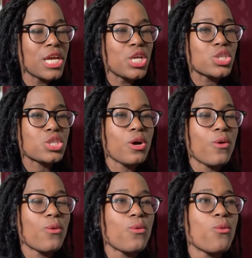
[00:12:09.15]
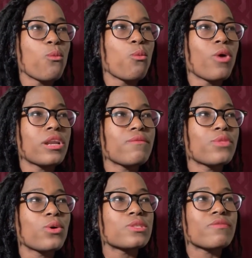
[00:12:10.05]
So one of
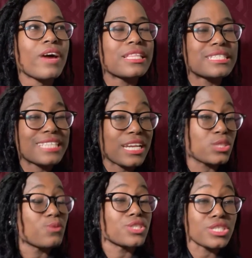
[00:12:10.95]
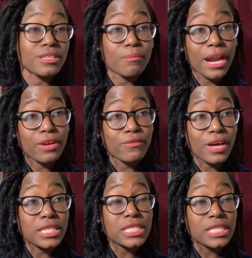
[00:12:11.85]
those filing status, which is the married
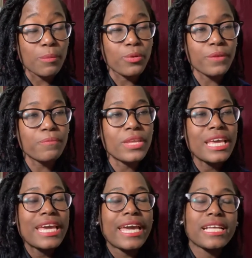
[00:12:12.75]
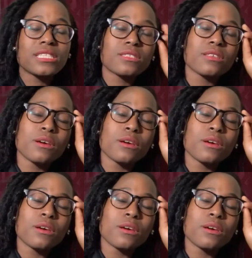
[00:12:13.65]
filing separate, it's